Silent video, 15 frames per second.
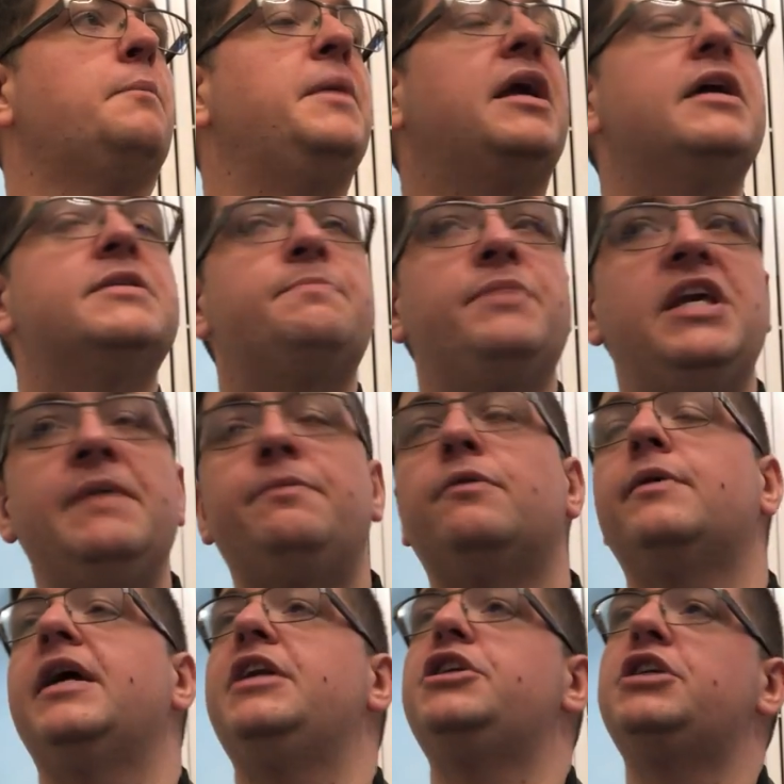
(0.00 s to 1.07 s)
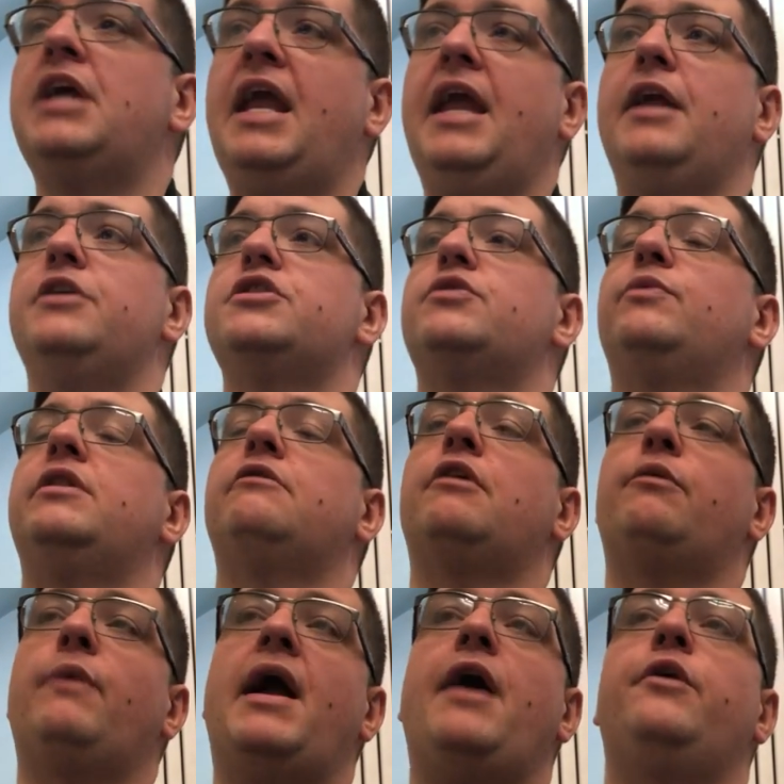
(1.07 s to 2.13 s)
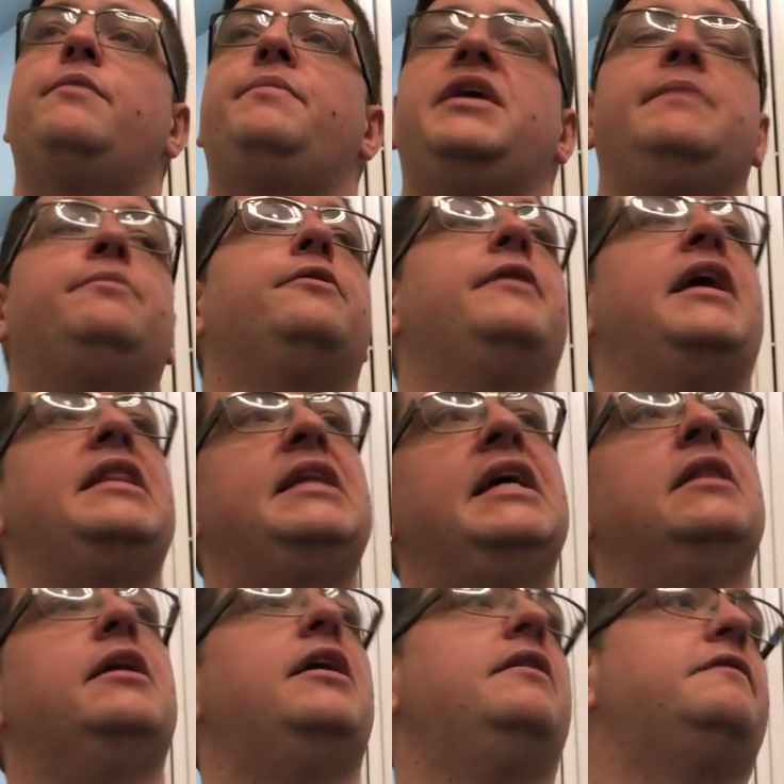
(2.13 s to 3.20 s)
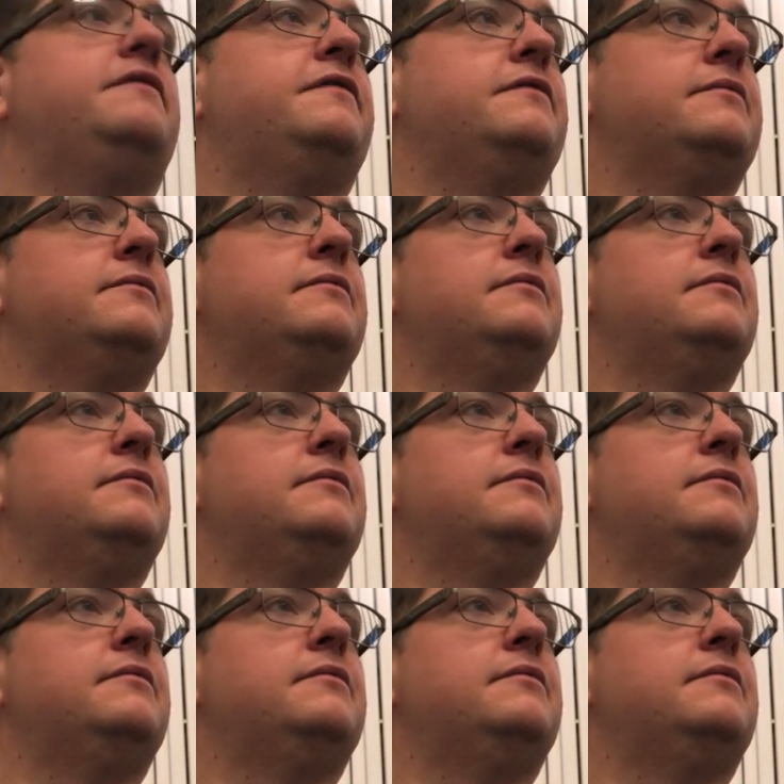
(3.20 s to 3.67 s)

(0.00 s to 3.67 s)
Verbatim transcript: because people get changed when they're around people that they love.